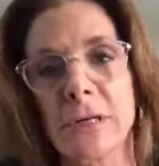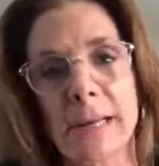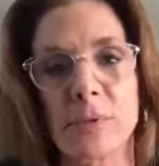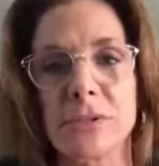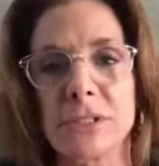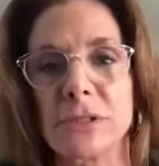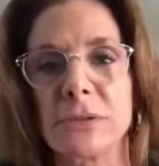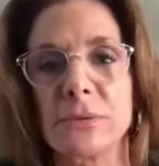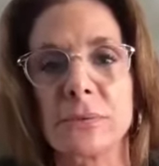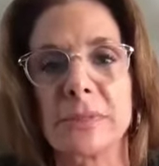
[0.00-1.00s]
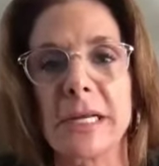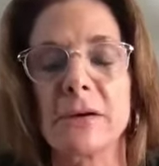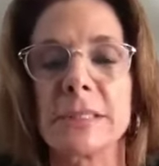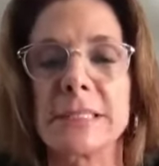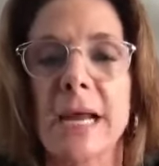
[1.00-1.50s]
able to
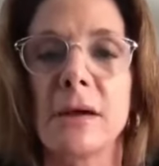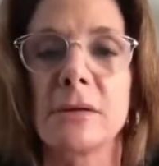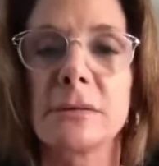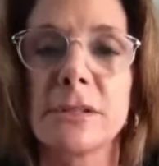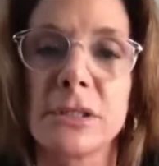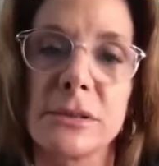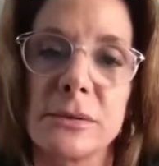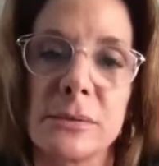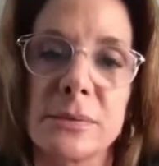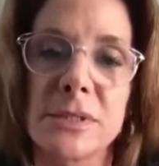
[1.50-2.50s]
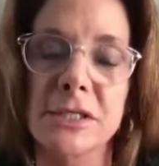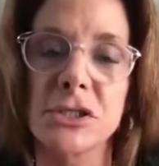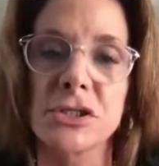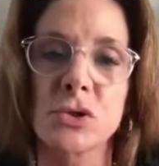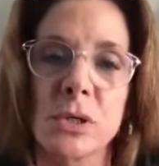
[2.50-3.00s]
narrow it down to such
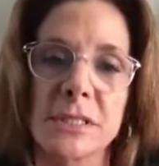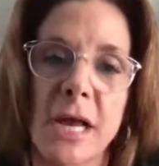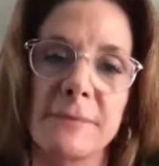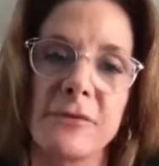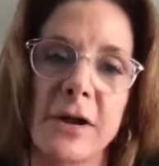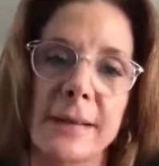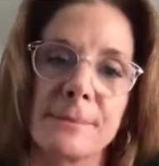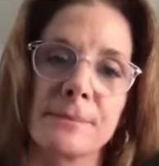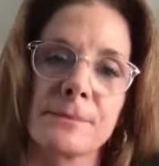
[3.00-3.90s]
a short time frame?